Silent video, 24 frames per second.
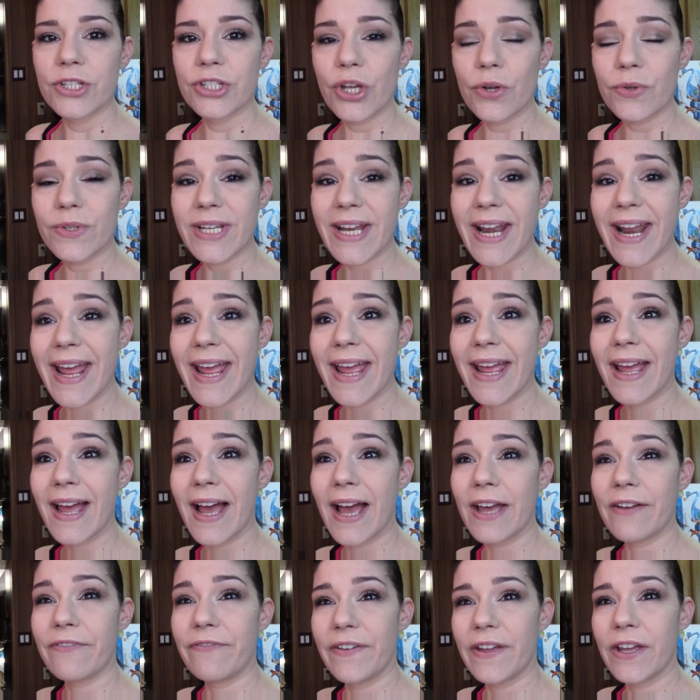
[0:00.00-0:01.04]
So today
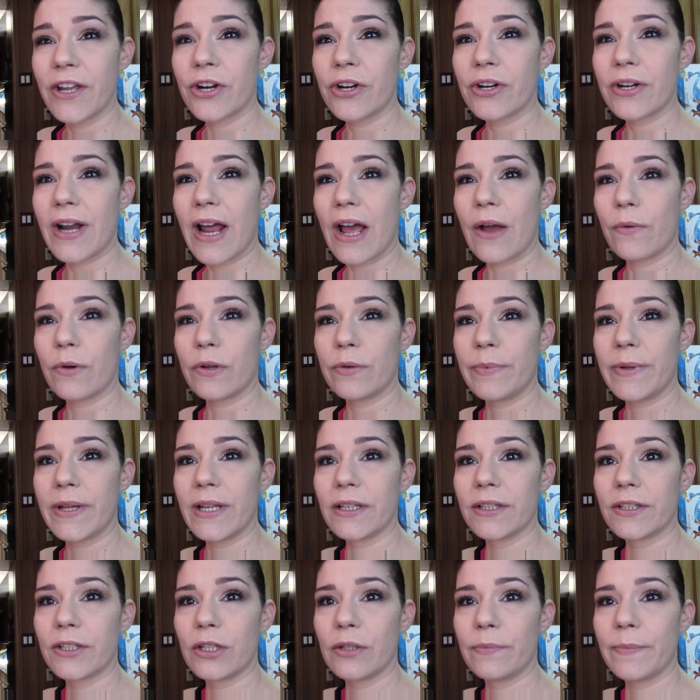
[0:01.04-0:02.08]
I figured I would be a
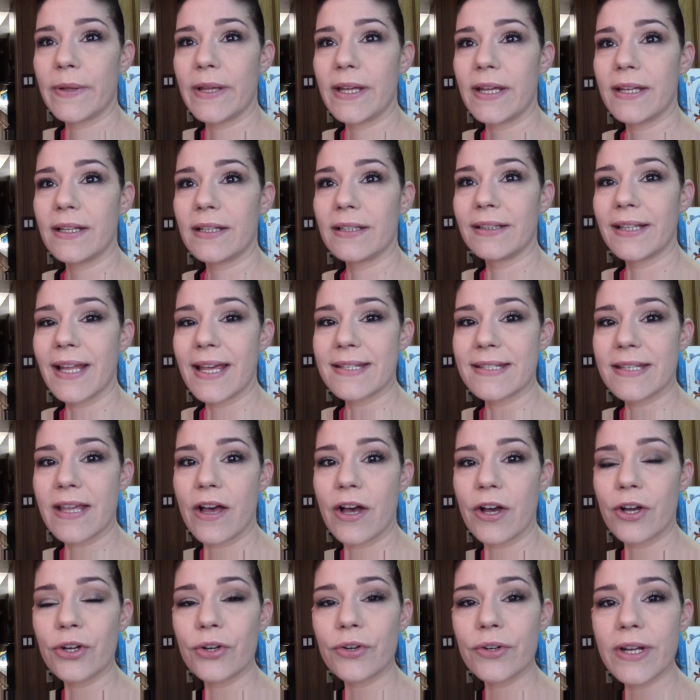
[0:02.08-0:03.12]
little bit less
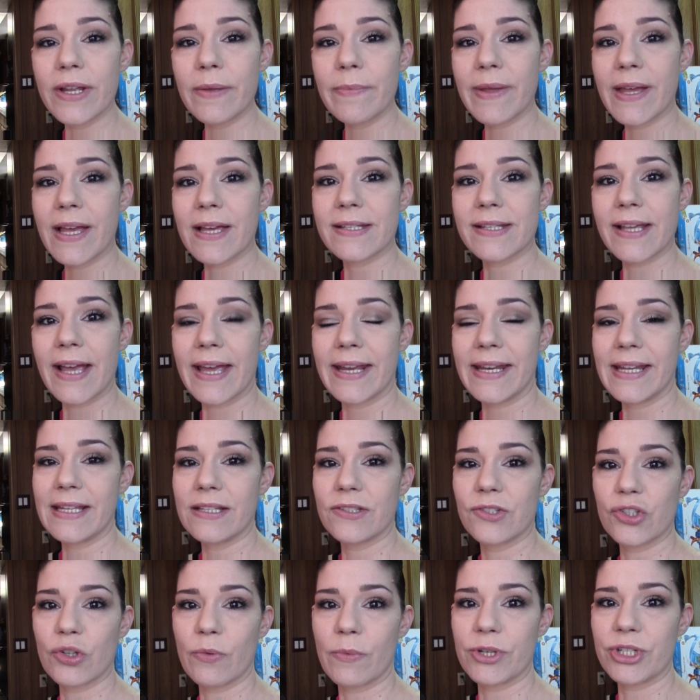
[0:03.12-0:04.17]
hungry because I had
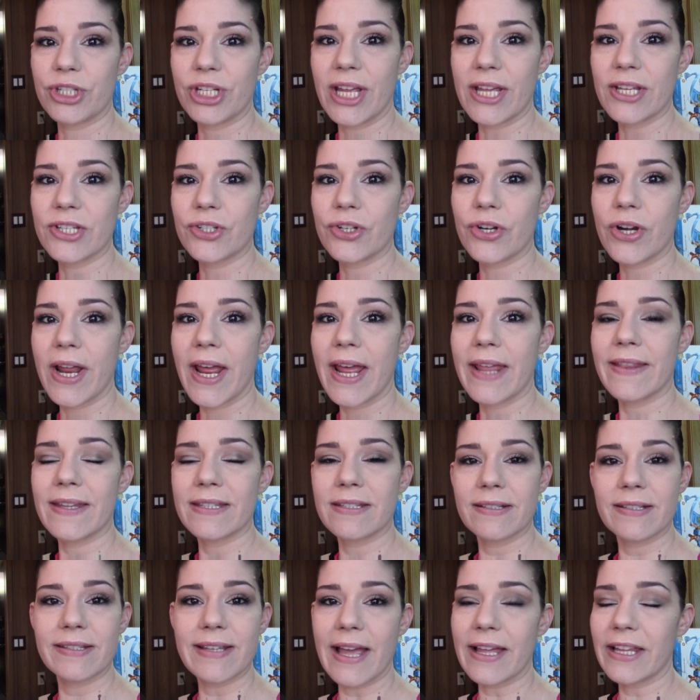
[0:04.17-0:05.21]
eaten so much yesterday and
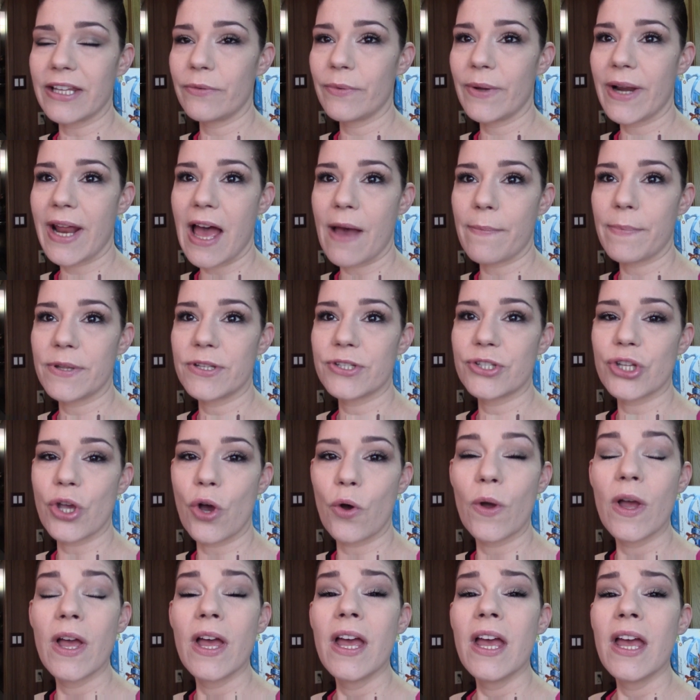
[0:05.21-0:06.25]
that's exactly what happened.
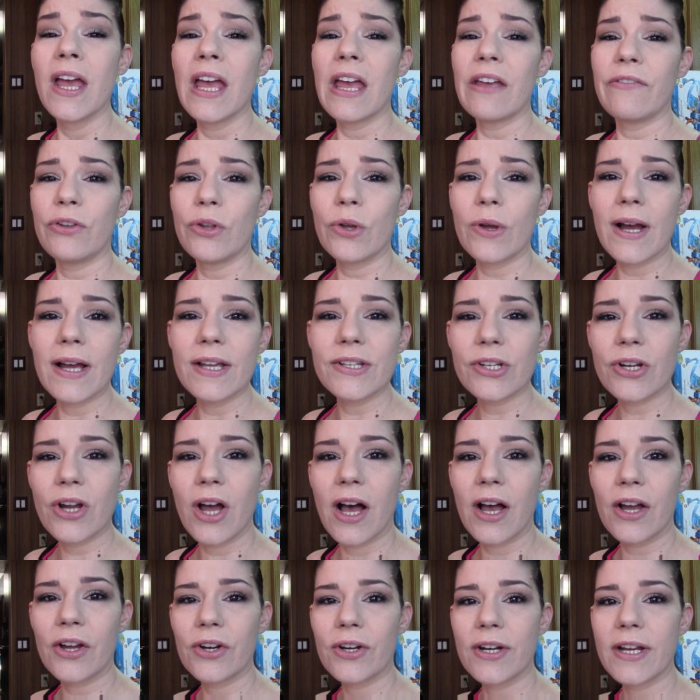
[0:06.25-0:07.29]
So if you guys are
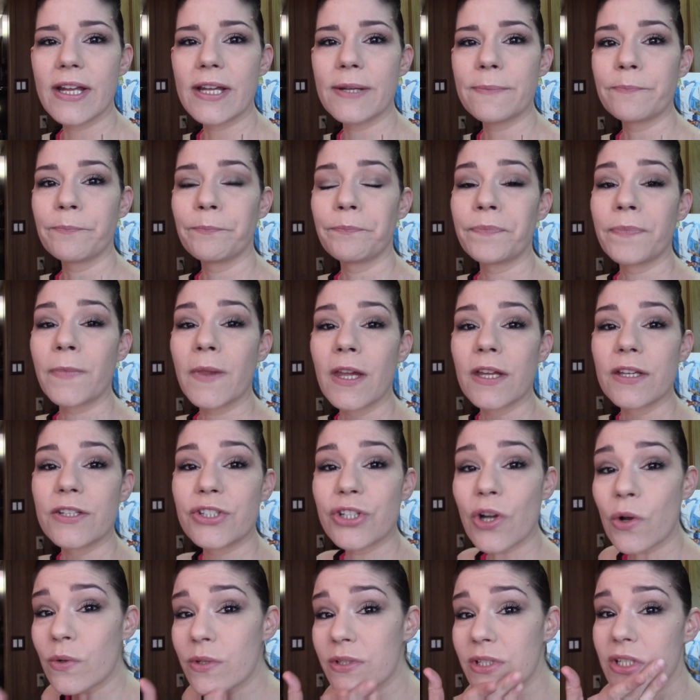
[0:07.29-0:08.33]
hungry,
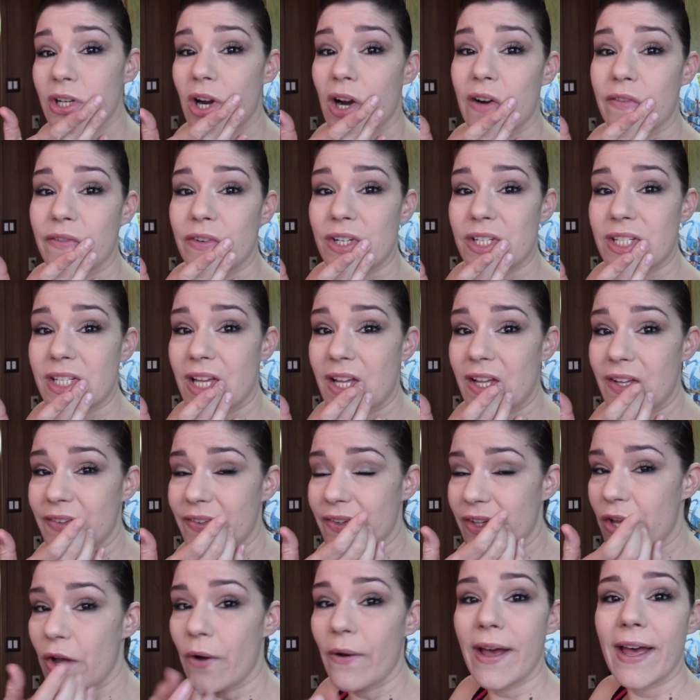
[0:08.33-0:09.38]
don't starve
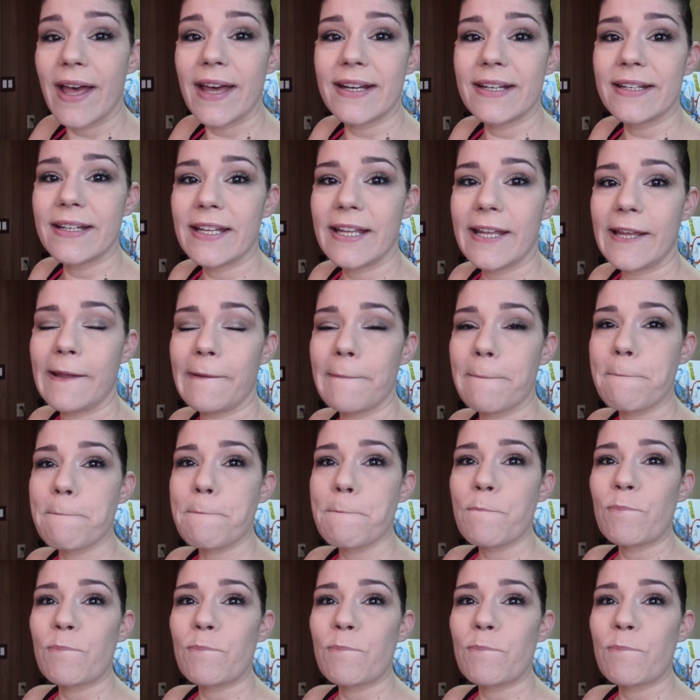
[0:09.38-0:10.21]
yourself. Go ahead and eat.